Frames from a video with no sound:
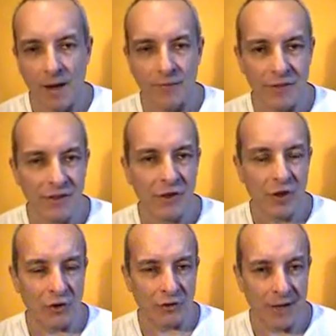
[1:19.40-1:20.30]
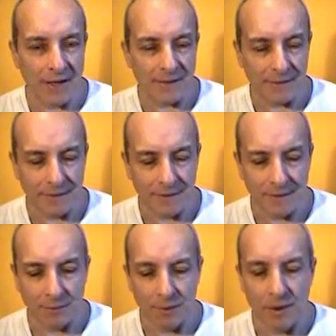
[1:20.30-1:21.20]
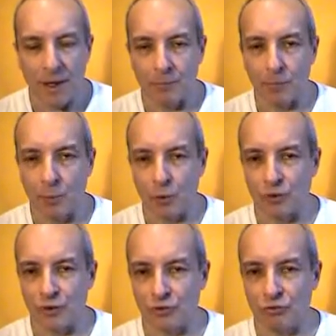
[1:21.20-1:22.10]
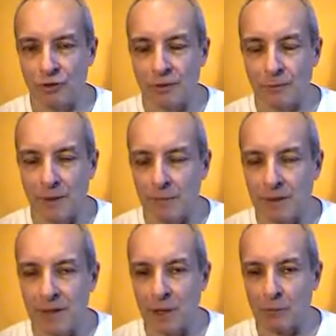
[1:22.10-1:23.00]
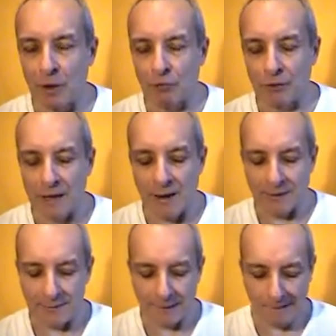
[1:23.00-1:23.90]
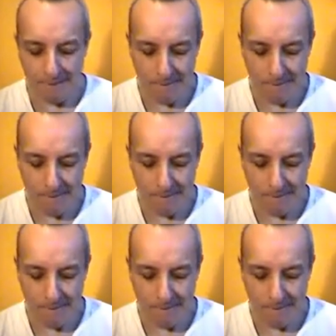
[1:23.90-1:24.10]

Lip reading: and these cognizances become what is real. They become our reality.